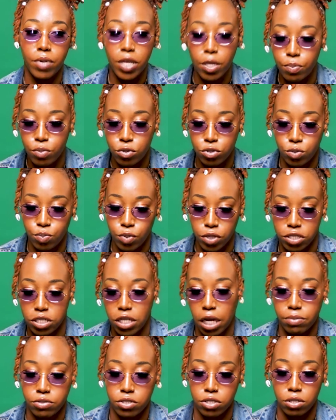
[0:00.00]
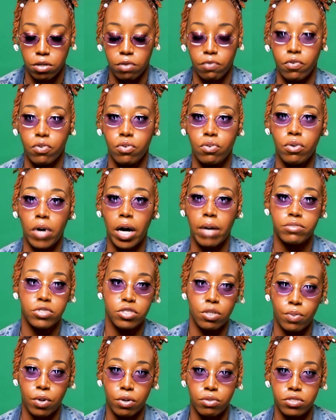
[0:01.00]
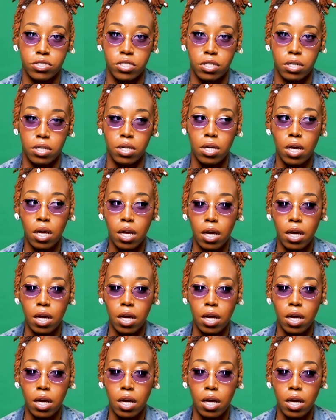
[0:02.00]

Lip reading: people's perception of who I'm supposed to